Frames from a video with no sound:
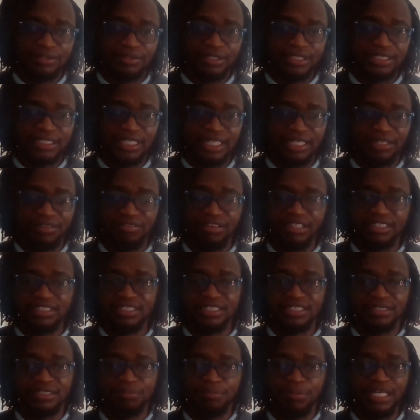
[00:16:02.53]
retail
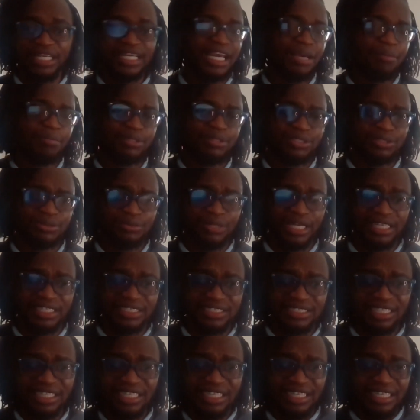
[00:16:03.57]
investors being able to
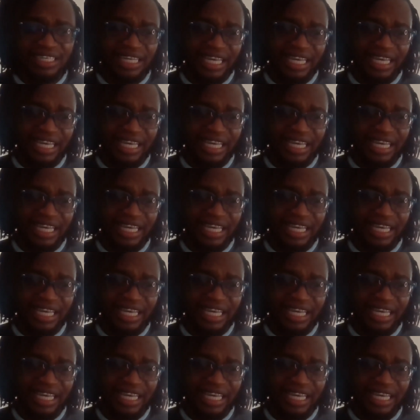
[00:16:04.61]
raise